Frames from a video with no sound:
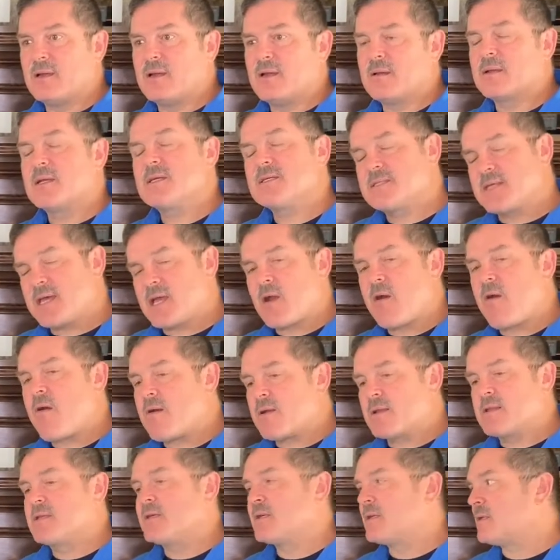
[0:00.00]
Because they
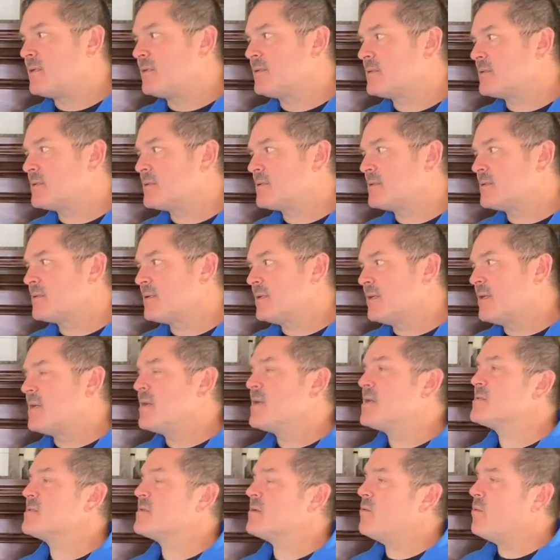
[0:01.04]
are adults.
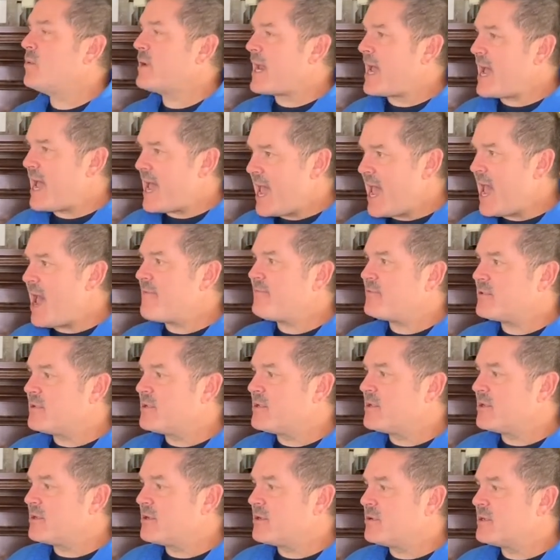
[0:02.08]
So what I have to
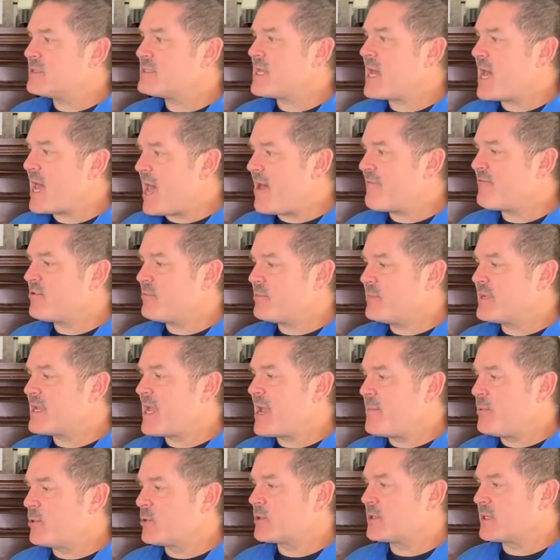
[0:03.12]
do is I have to be
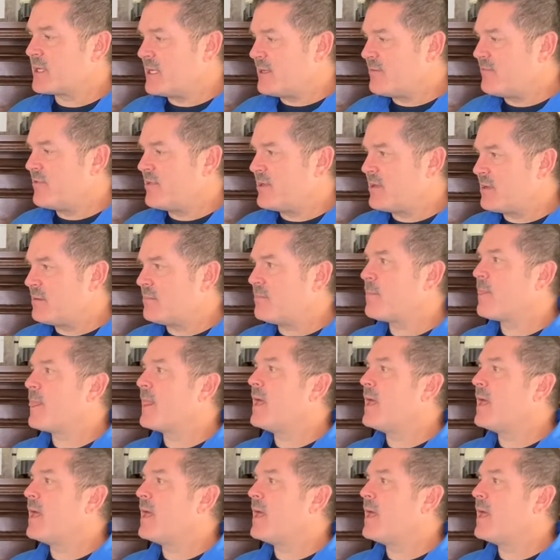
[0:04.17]
able to give them,